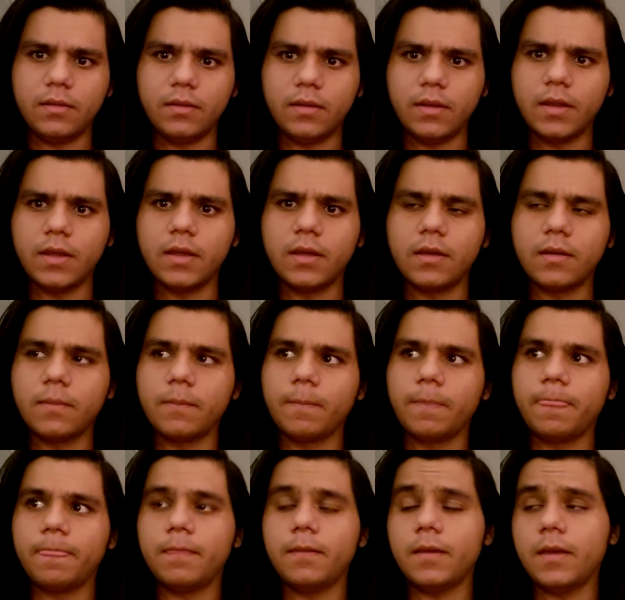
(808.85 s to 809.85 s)
Like,
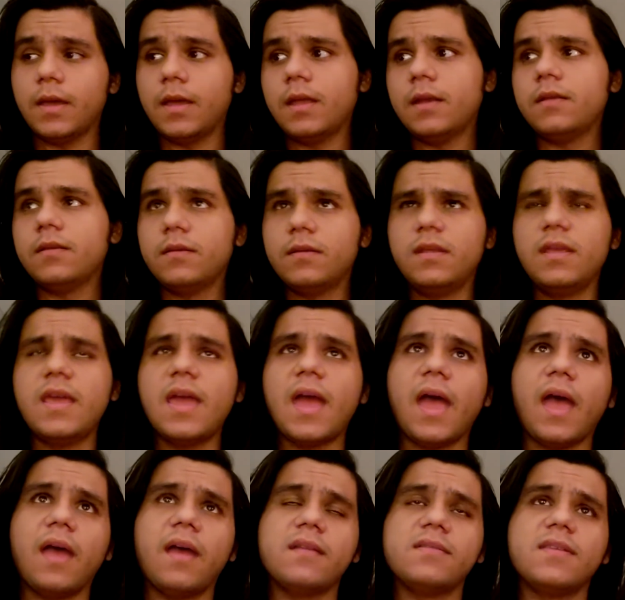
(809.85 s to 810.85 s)
and
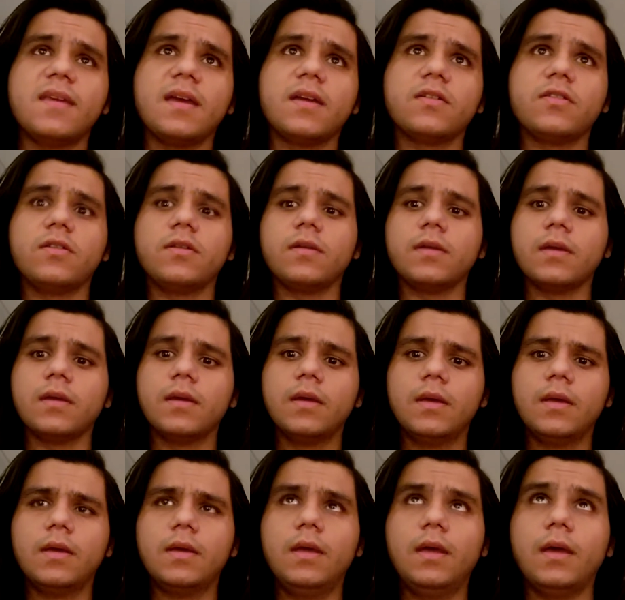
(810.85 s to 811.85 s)
yeah, it's actually
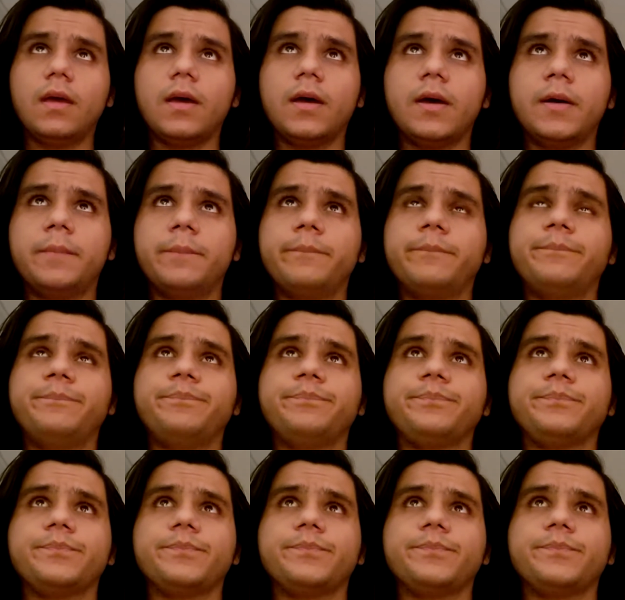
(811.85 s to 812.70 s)
um,